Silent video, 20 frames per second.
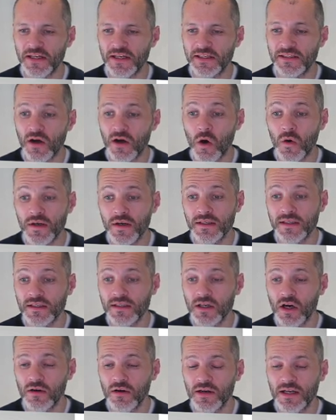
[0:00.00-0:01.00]
these tokens is
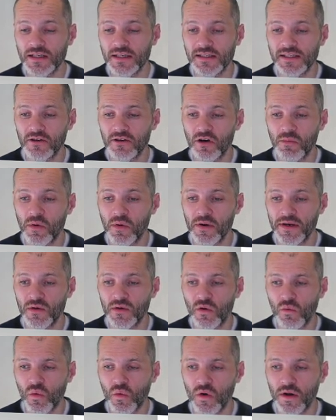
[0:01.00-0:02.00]
currently
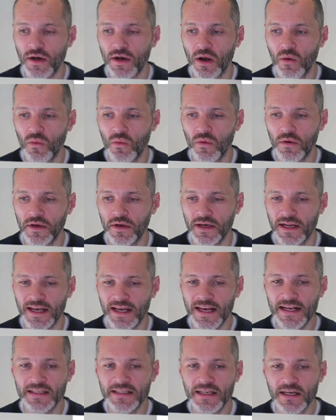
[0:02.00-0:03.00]
0.11
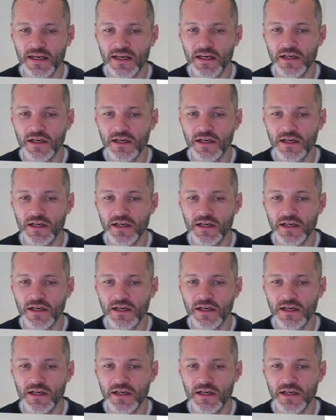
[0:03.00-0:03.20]
ETH.